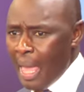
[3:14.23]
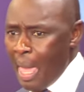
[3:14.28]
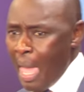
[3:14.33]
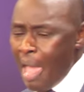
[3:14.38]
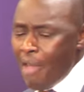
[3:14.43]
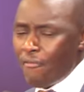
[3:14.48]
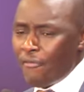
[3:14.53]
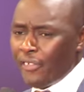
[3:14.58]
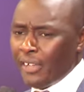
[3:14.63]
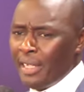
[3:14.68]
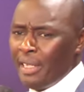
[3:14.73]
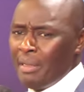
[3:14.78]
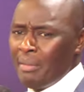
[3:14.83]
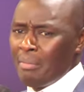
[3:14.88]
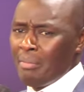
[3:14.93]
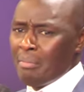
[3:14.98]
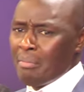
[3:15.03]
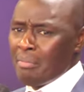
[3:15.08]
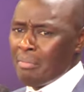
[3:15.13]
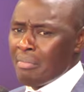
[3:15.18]

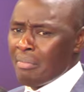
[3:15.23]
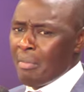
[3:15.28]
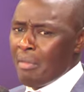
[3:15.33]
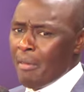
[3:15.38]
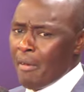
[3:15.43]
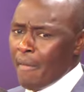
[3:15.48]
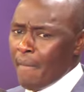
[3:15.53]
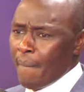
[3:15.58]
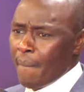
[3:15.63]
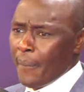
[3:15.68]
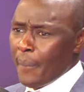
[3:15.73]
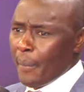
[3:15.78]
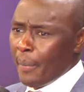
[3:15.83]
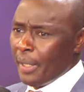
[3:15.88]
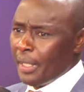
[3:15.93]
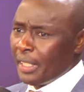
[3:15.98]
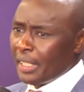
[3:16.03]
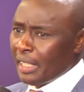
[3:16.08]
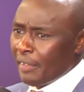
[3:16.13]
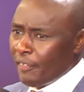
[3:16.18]
Every
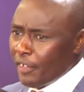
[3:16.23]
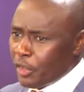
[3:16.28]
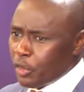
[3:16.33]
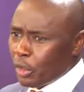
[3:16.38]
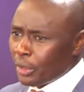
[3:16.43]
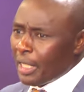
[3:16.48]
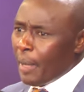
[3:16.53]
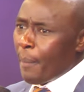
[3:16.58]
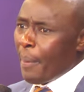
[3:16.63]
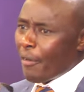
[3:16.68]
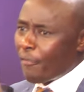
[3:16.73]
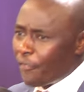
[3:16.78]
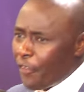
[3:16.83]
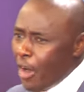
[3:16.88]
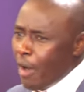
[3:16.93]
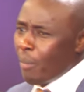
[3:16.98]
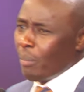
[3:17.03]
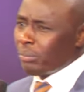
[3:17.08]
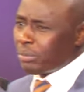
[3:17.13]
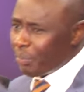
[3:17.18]
individual that
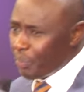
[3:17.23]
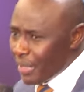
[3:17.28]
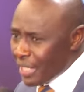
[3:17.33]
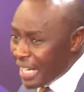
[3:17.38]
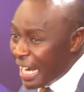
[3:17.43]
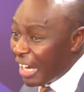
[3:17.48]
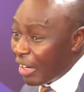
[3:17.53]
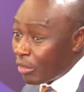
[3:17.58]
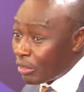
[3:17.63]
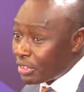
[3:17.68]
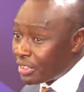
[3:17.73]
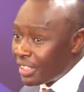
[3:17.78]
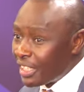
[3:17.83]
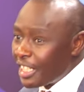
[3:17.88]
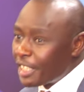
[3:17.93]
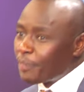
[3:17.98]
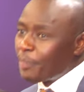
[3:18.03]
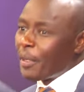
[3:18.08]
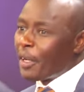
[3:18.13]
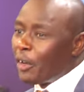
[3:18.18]
performed miracles
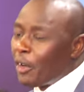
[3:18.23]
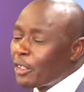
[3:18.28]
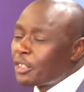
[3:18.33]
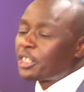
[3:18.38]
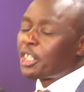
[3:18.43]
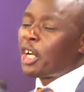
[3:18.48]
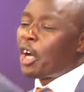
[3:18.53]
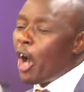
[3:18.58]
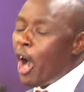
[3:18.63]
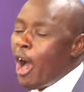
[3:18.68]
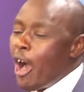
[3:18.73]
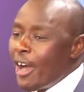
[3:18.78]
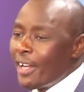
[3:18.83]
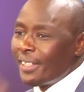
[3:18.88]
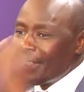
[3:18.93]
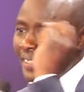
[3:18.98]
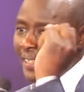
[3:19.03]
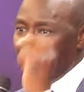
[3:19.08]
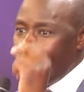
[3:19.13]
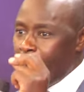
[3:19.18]
is because
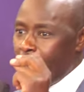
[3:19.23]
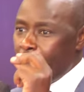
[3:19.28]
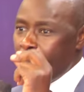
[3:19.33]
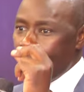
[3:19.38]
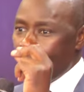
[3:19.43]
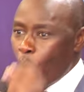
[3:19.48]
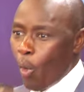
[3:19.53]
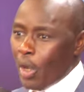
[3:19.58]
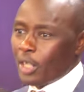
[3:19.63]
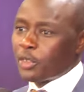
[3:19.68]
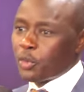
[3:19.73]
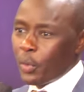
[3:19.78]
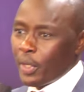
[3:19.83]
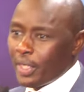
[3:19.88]
God was